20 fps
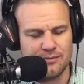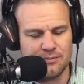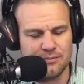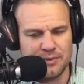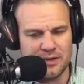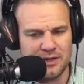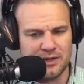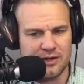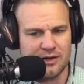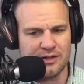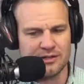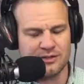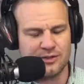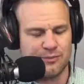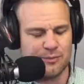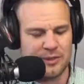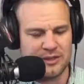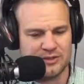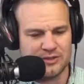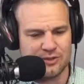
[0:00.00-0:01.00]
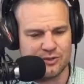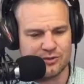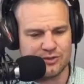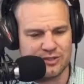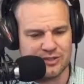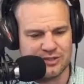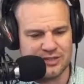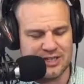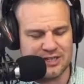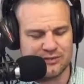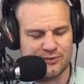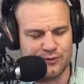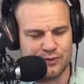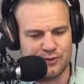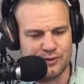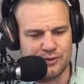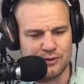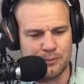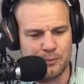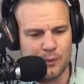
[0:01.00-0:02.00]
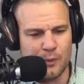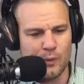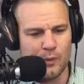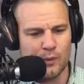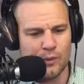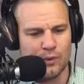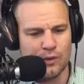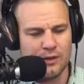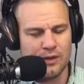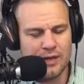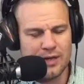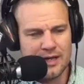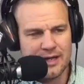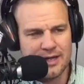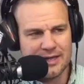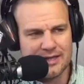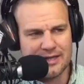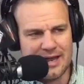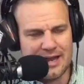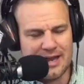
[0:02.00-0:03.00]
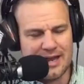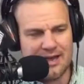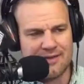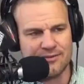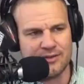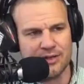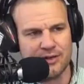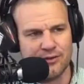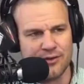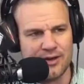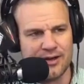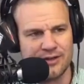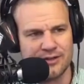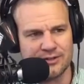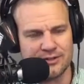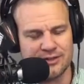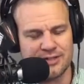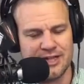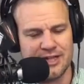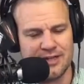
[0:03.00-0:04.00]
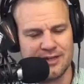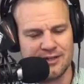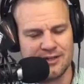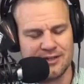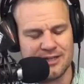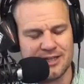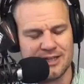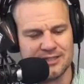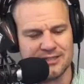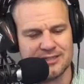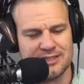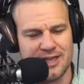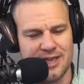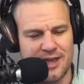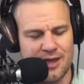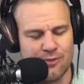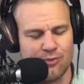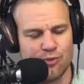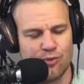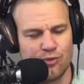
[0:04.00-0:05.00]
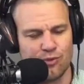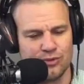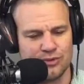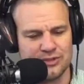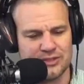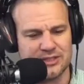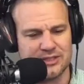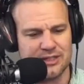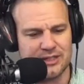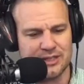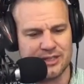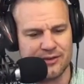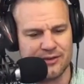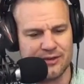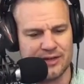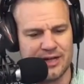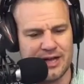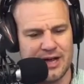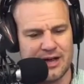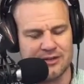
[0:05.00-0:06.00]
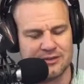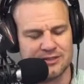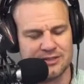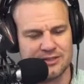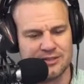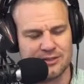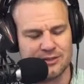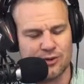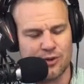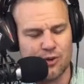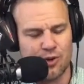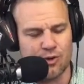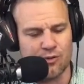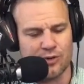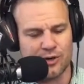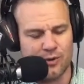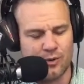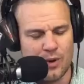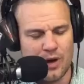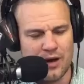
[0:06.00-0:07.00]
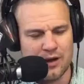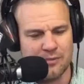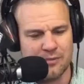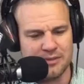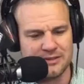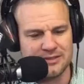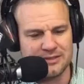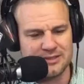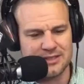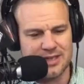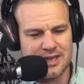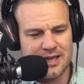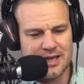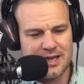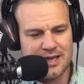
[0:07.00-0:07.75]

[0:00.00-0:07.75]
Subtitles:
because you've been so successful in the pool, not having a great understanding of the NCAA rules and the clearinghouse and the core requirements,